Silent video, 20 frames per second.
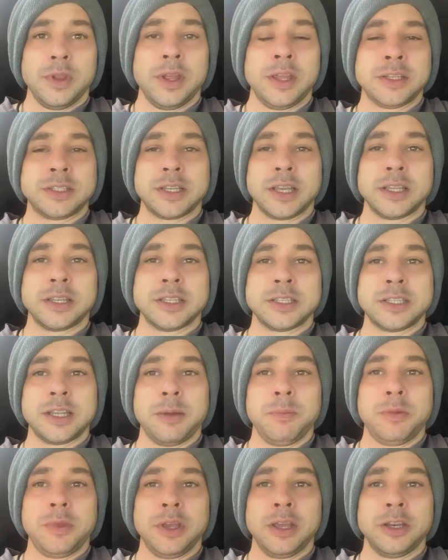It's like the
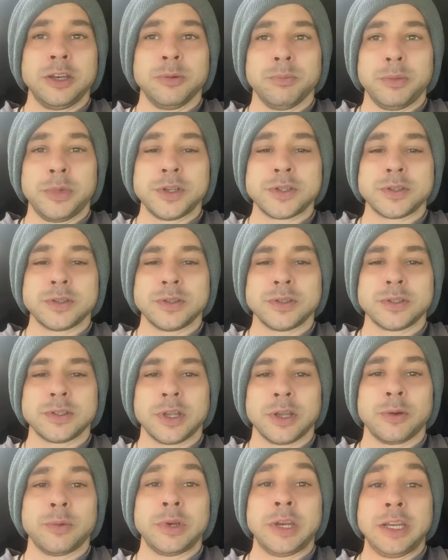same thing in your muscles.
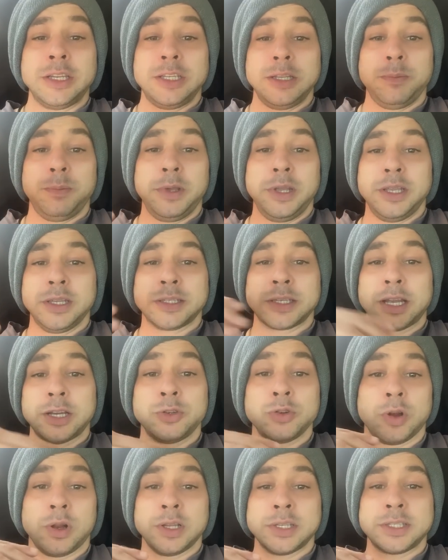Like, when ATP is
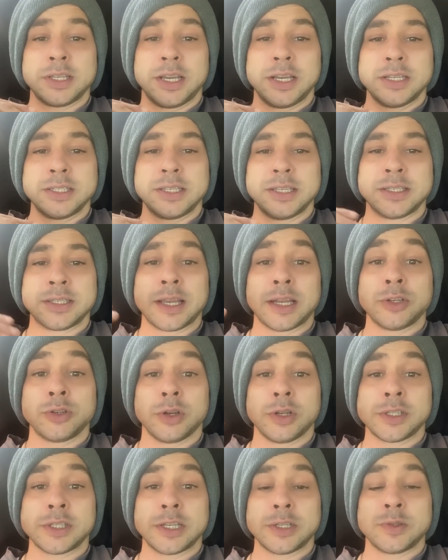hydrolyzed, it's
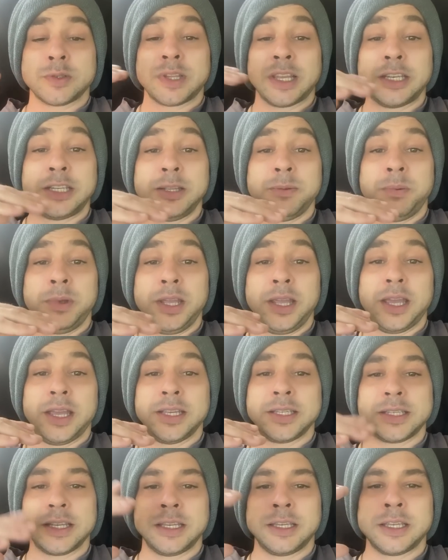hydrolyzed with
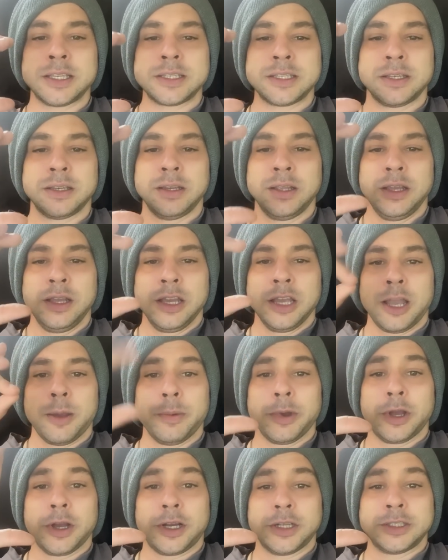ATPase. It doesn't
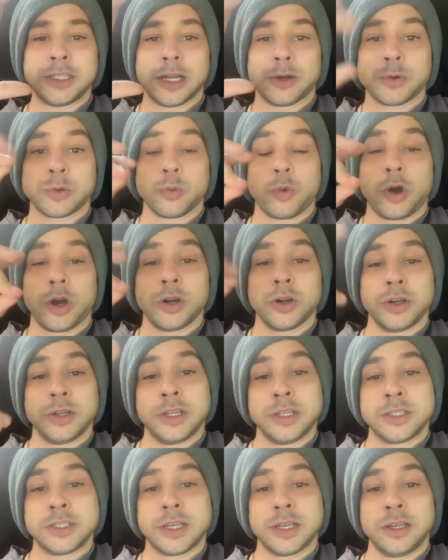come in contact with water and
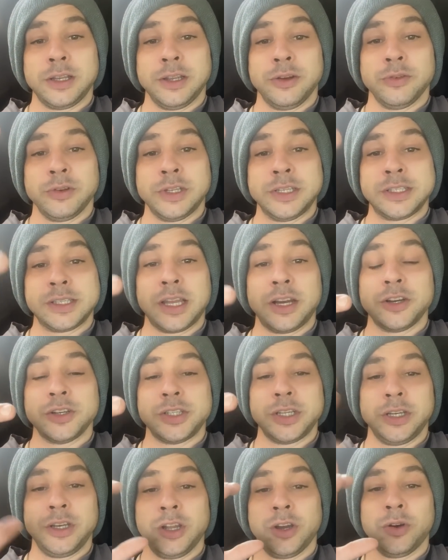then suddenly release
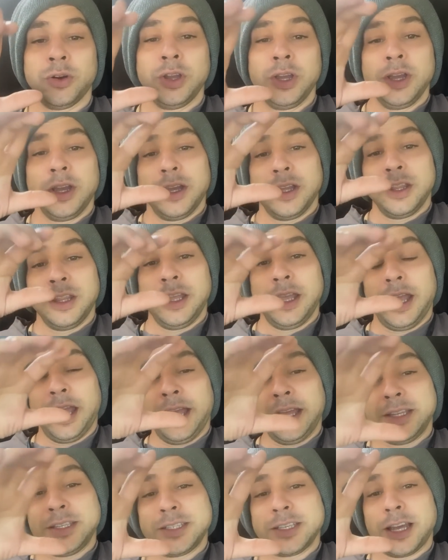energy. No, the
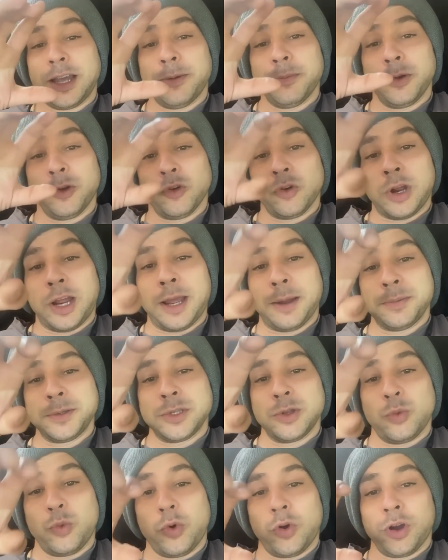enzyme
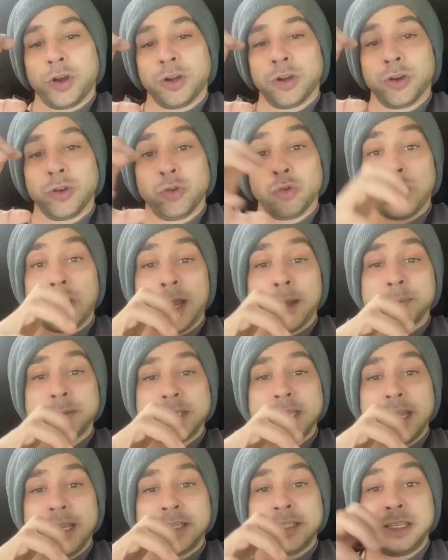grabs the water, grabs
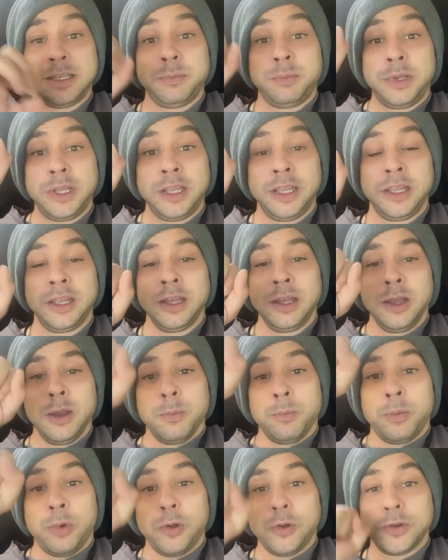the ATP,
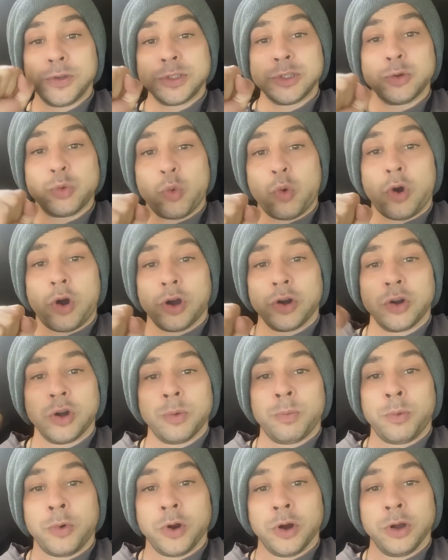pulls the water
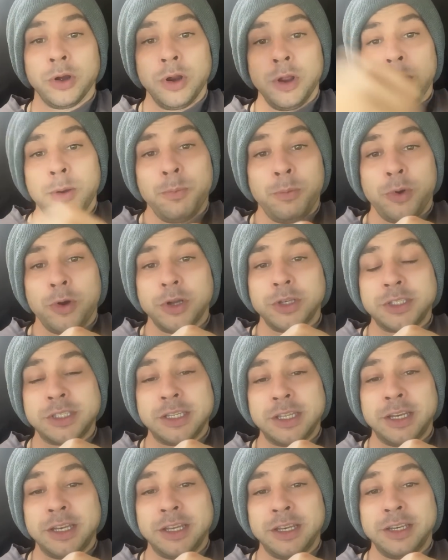apart, puts
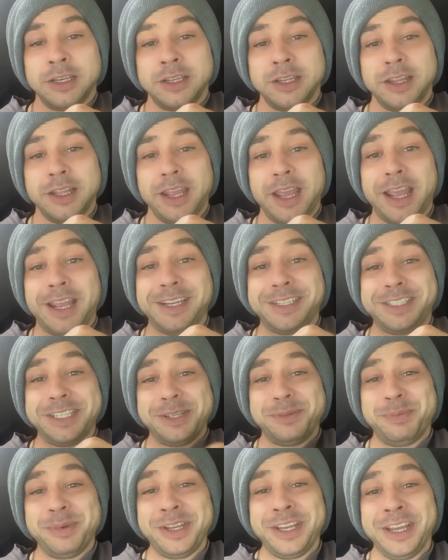it into the
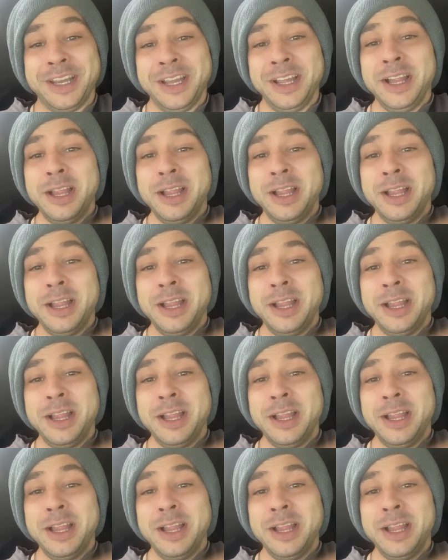ATP,